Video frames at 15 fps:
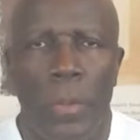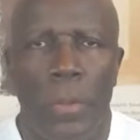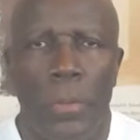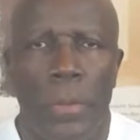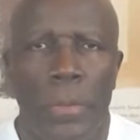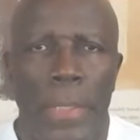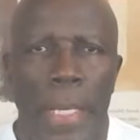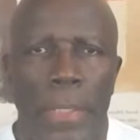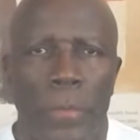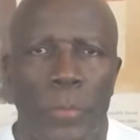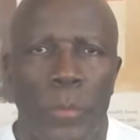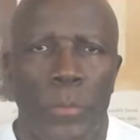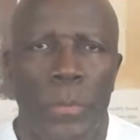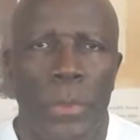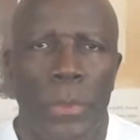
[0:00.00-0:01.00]
The title of the
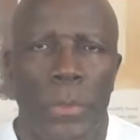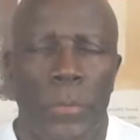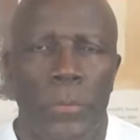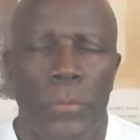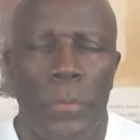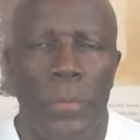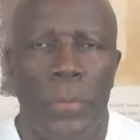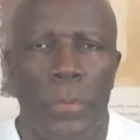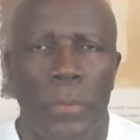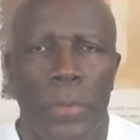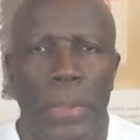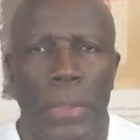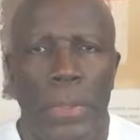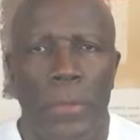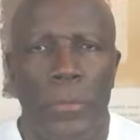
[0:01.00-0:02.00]
book is
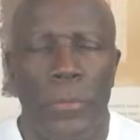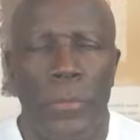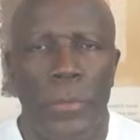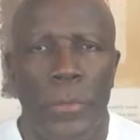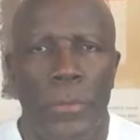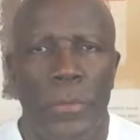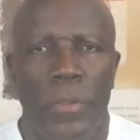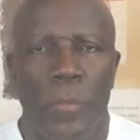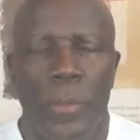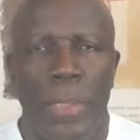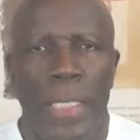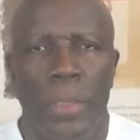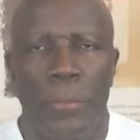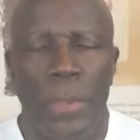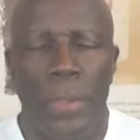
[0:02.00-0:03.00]
The Hidden Tears of
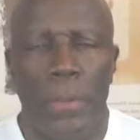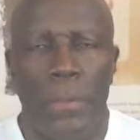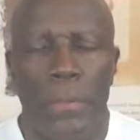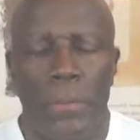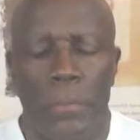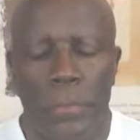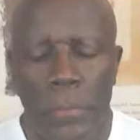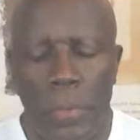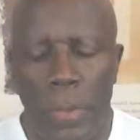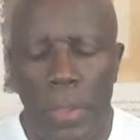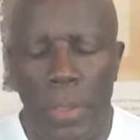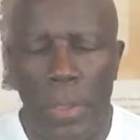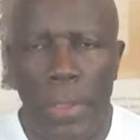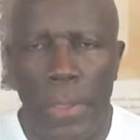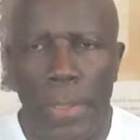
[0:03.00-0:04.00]
Black Male.
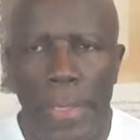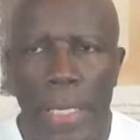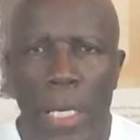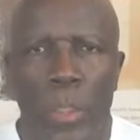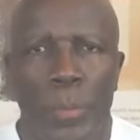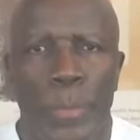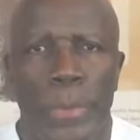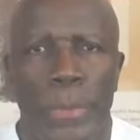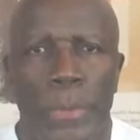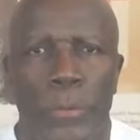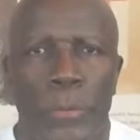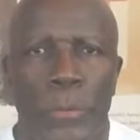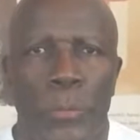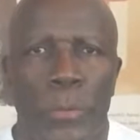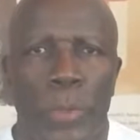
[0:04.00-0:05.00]
I'll be
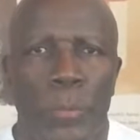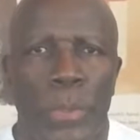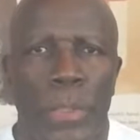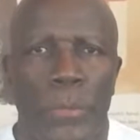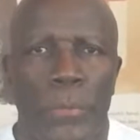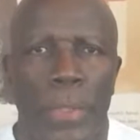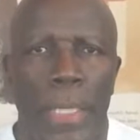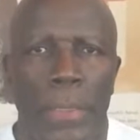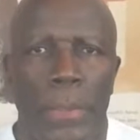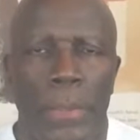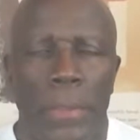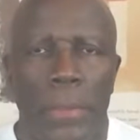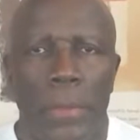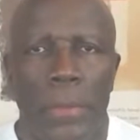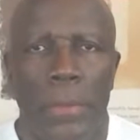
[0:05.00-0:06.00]
doing a book
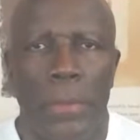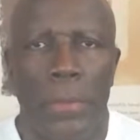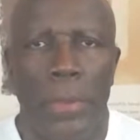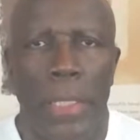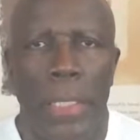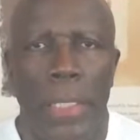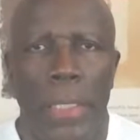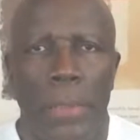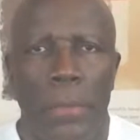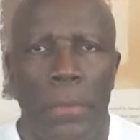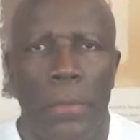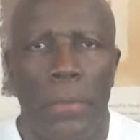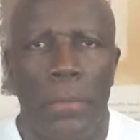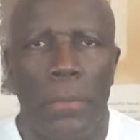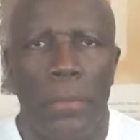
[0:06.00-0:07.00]
signing at
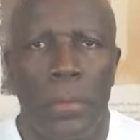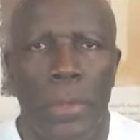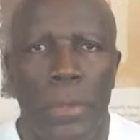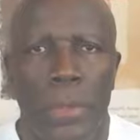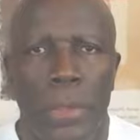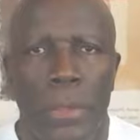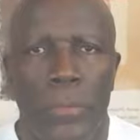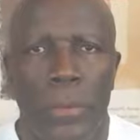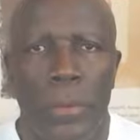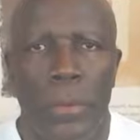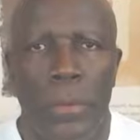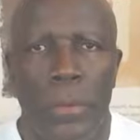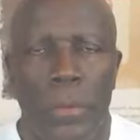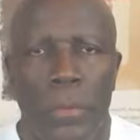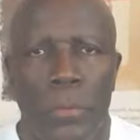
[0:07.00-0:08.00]
the Geechee
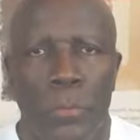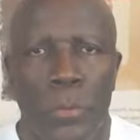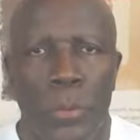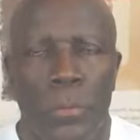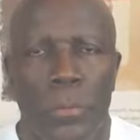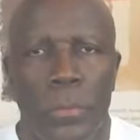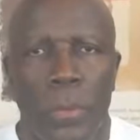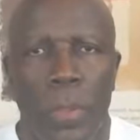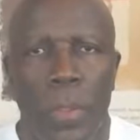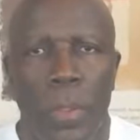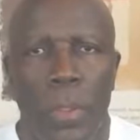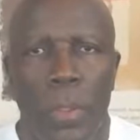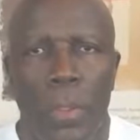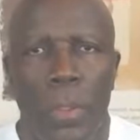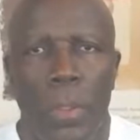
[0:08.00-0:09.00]
Roots
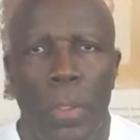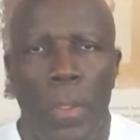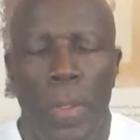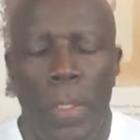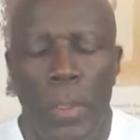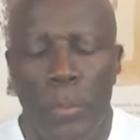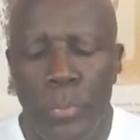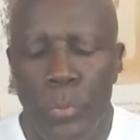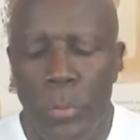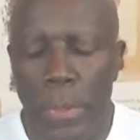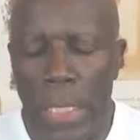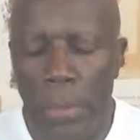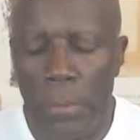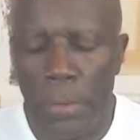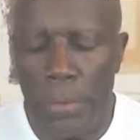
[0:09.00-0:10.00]
in Pool
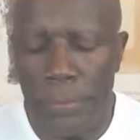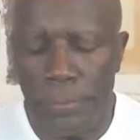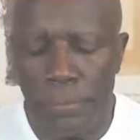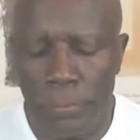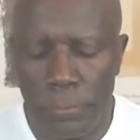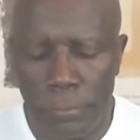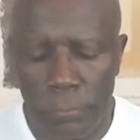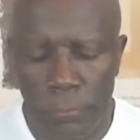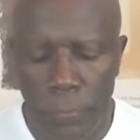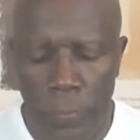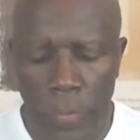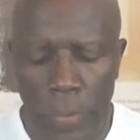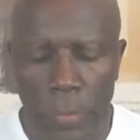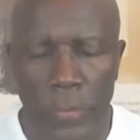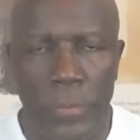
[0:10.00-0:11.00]
Outlet
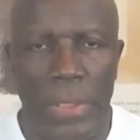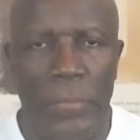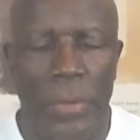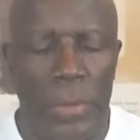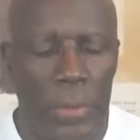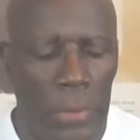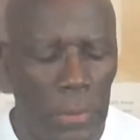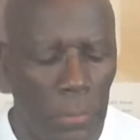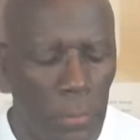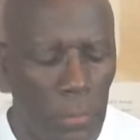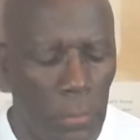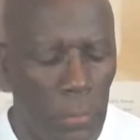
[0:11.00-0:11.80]
the 17th